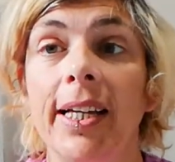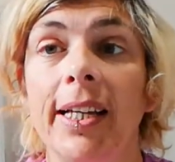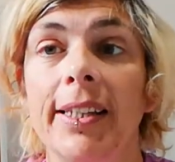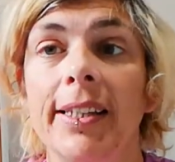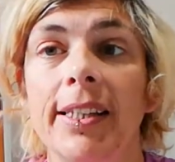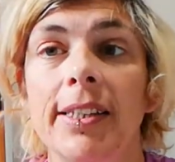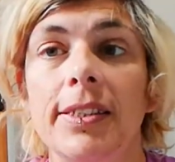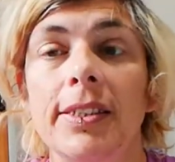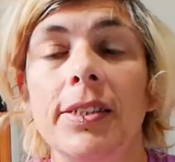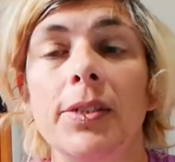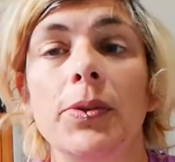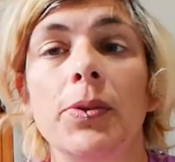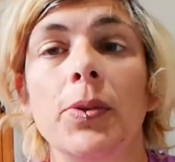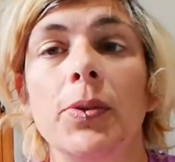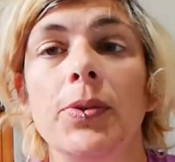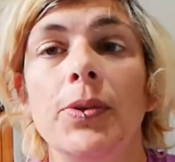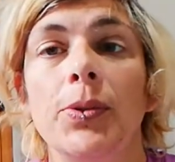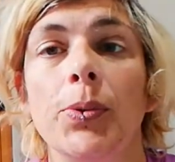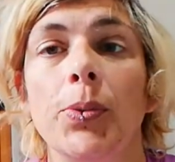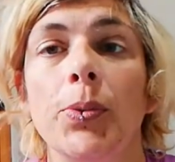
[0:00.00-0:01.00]
And this is
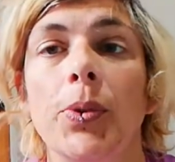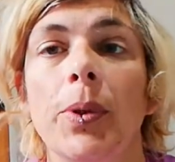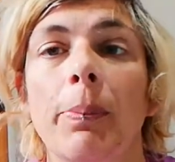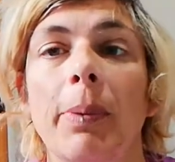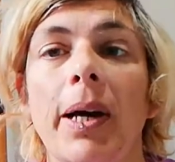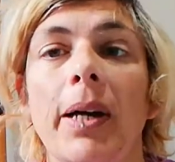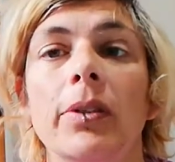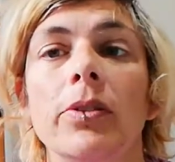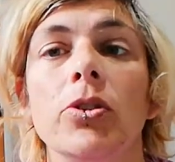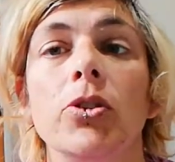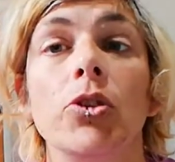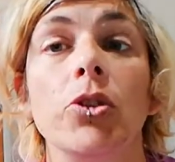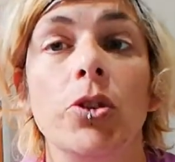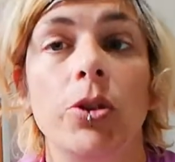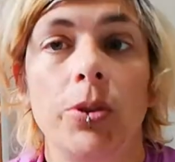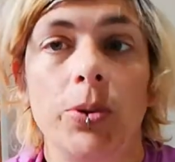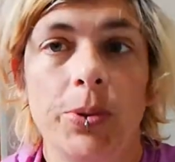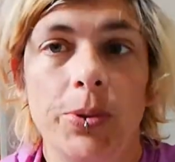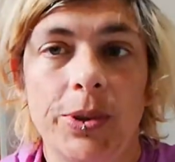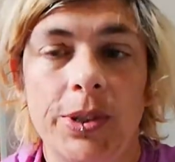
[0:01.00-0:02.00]
all about
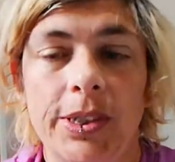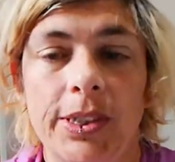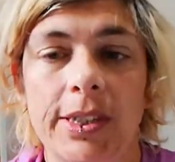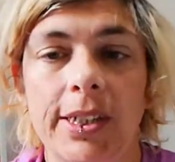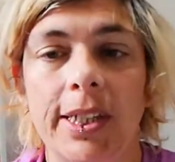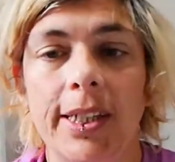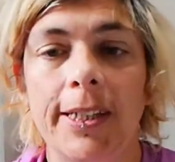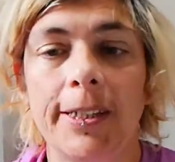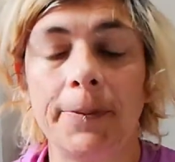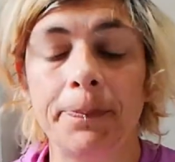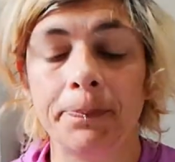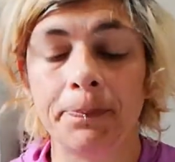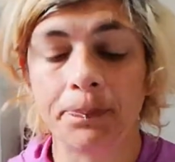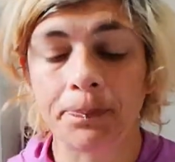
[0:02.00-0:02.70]
shoes today.